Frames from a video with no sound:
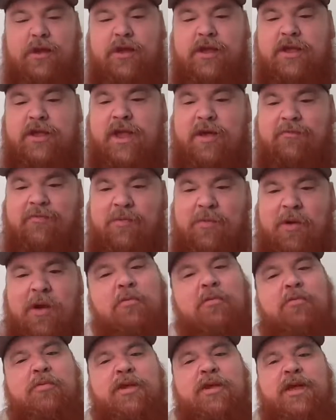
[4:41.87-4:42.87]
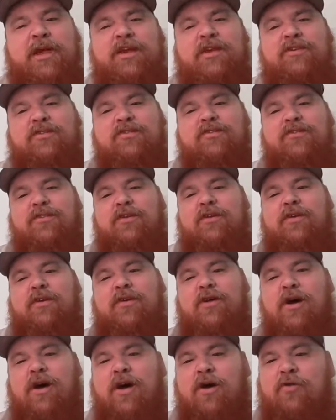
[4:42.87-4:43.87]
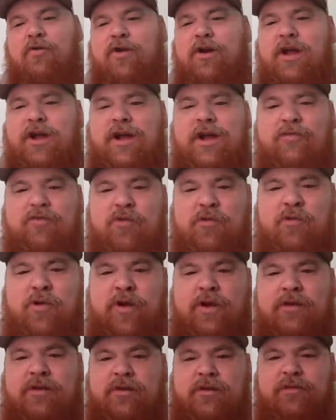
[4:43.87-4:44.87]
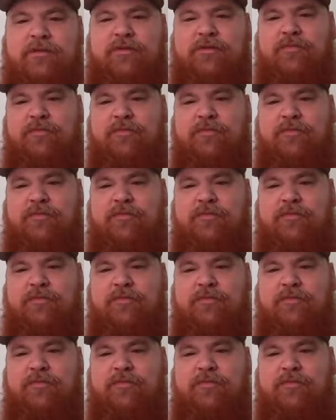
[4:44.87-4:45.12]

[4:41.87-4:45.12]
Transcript: He came from humble beginnings uh, where not everyone